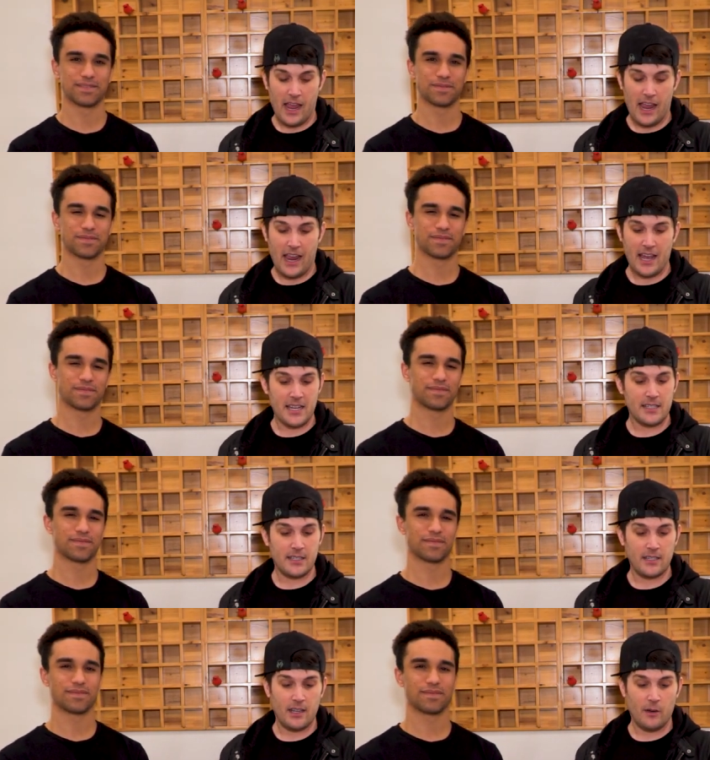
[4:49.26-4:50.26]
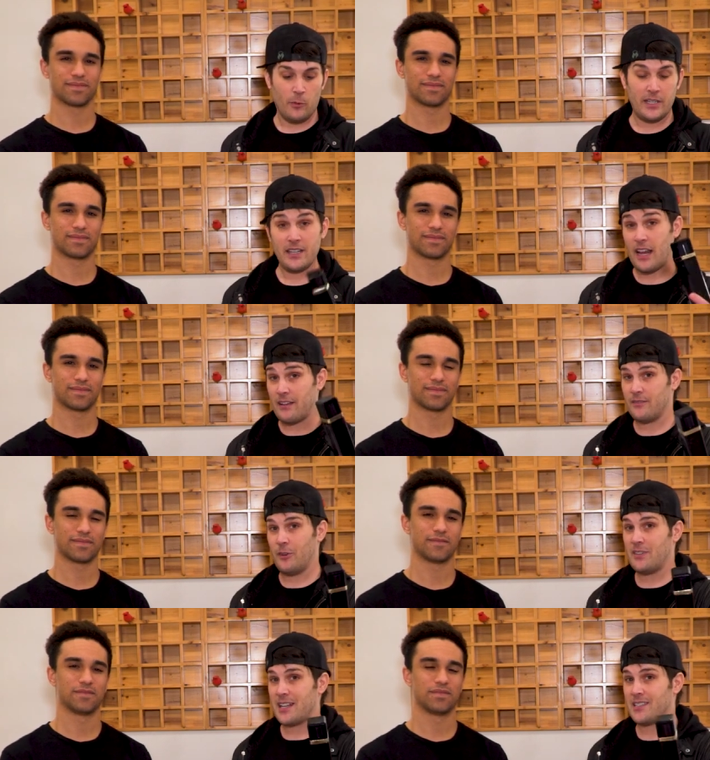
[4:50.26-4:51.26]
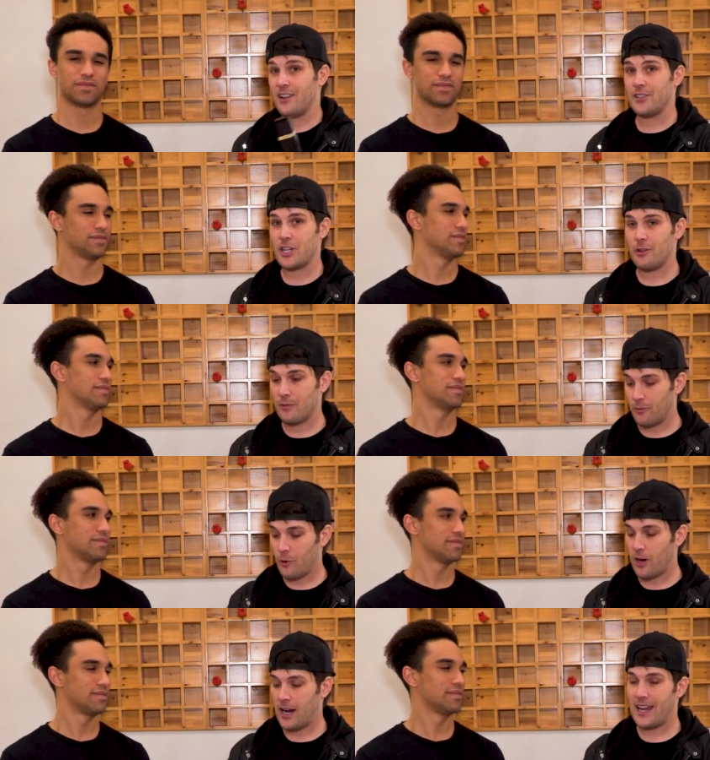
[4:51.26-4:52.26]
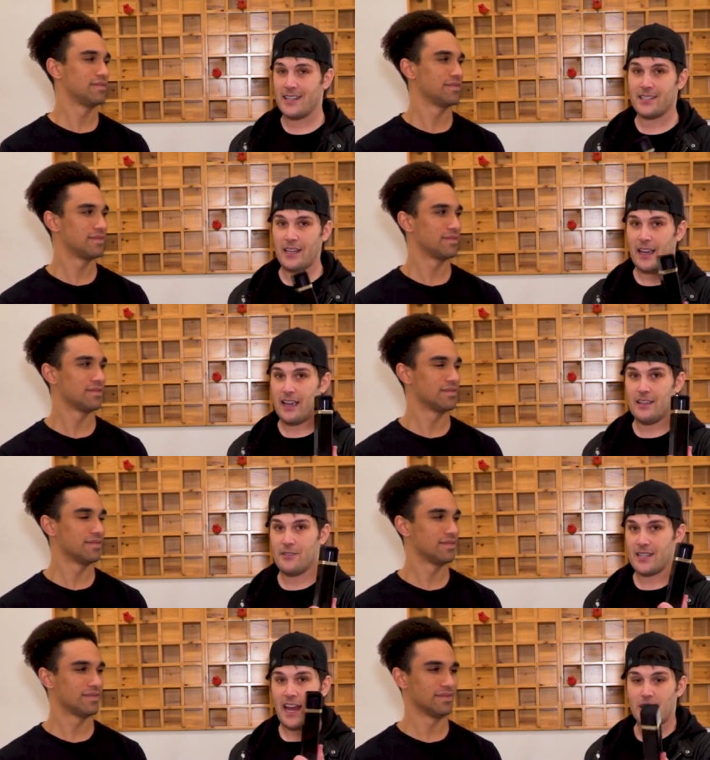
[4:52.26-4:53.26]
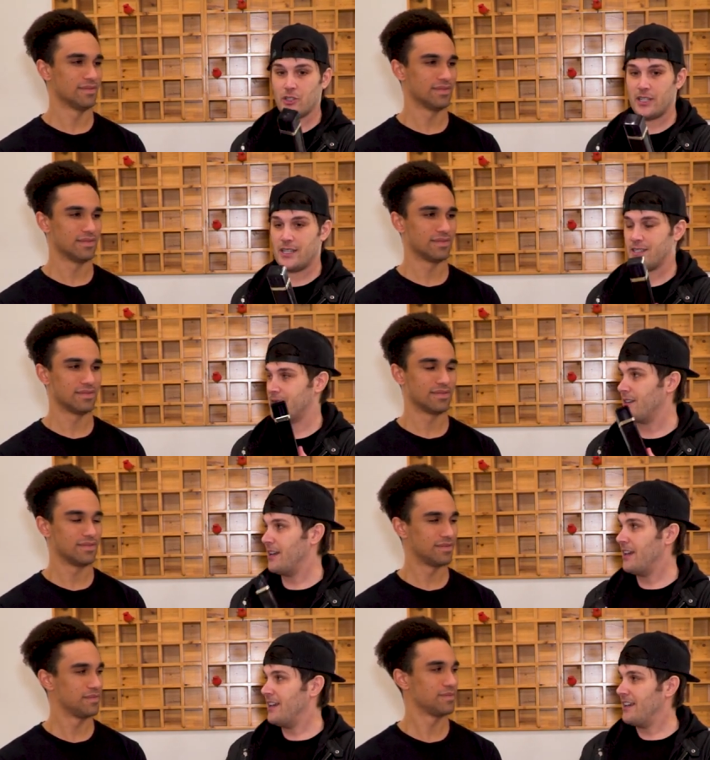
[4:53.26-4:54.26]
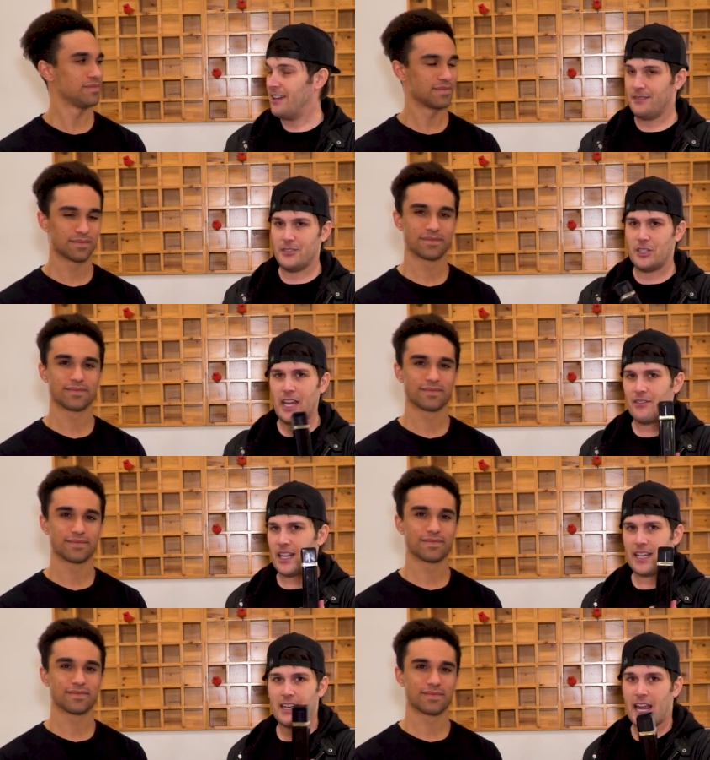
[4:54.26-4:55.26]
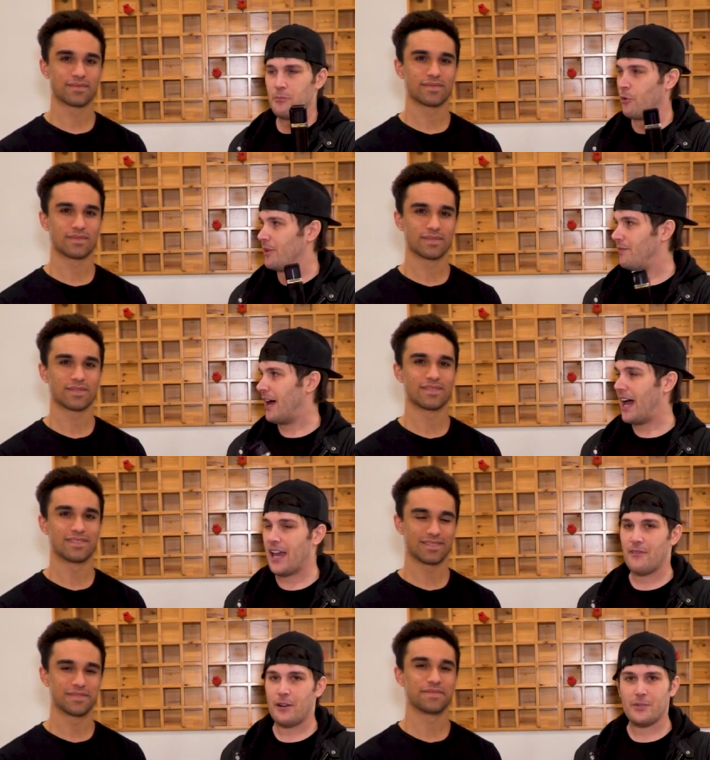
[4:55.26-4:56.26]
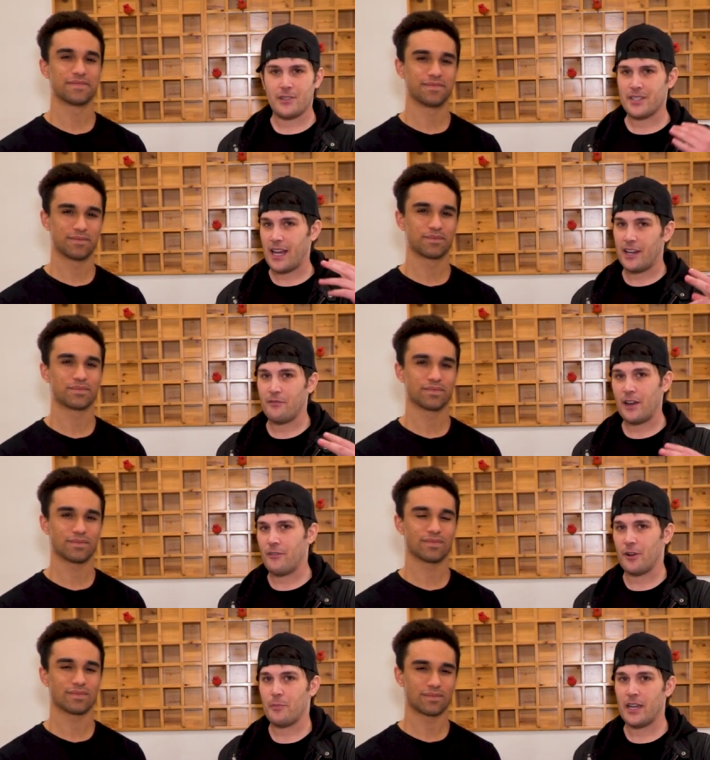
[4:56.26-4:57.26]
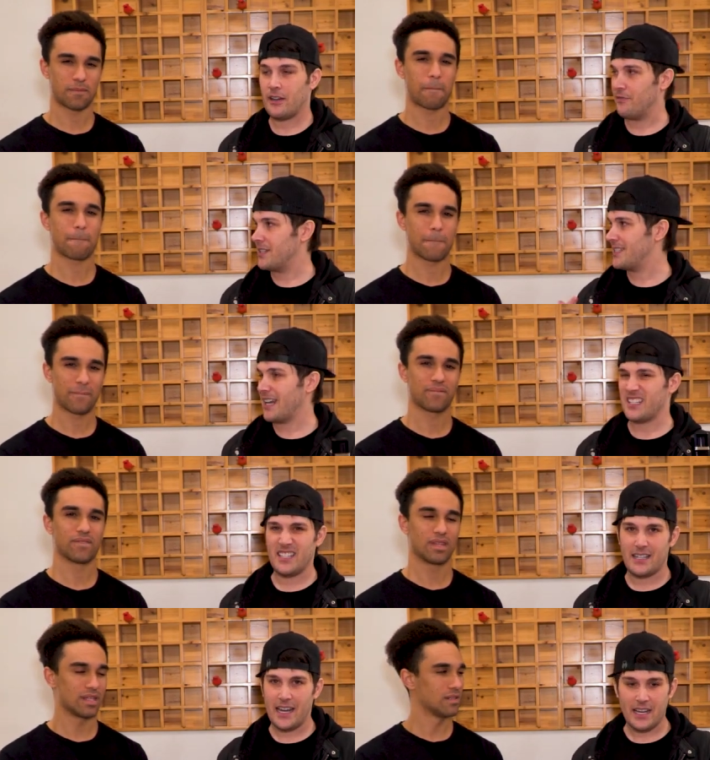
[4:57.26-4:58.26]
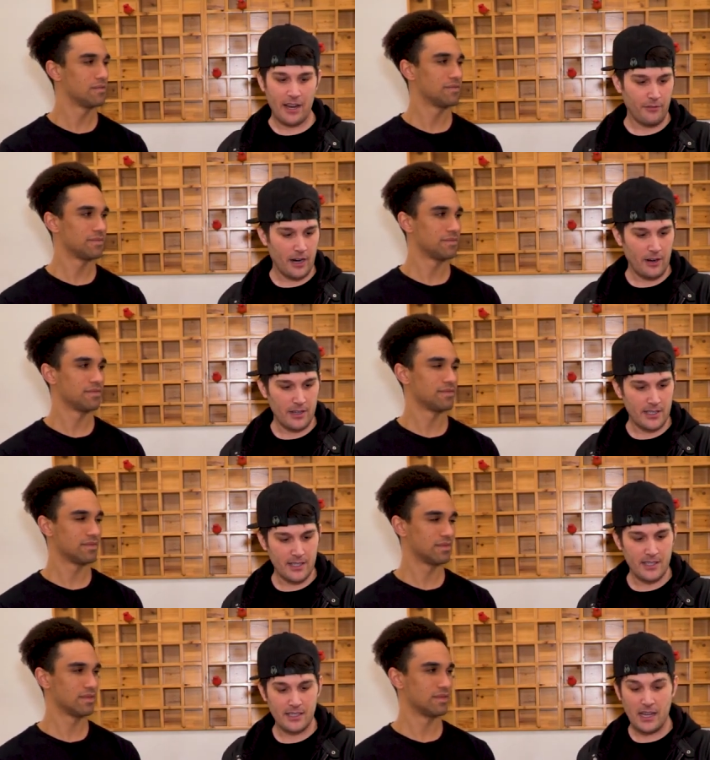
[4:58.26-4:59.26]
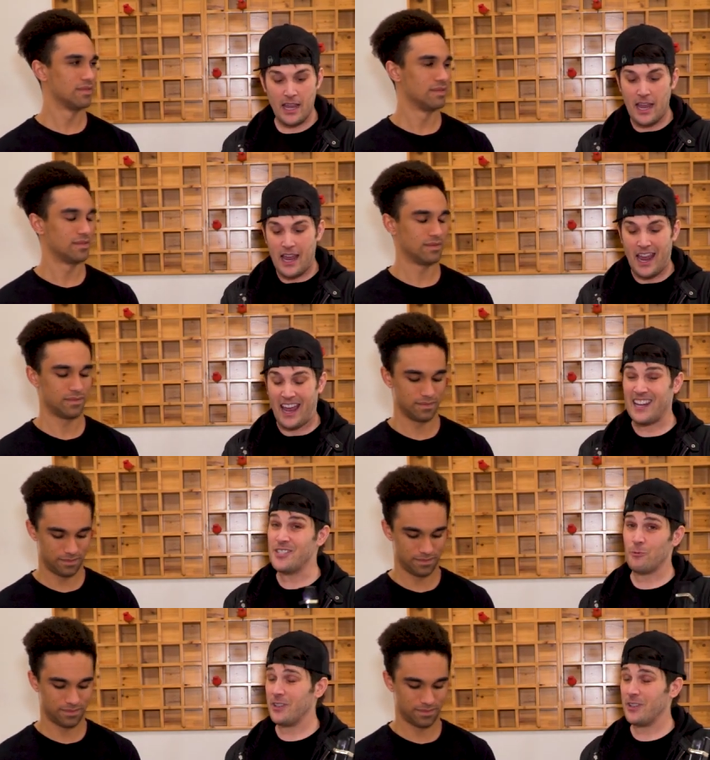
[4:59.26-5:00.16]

Speaker 1: and we did ha- we've tested on the channel before, and it was Ashley's. She gave it like a 9.5, and it was her second favorite pick of the sexy date night fragrances. And it's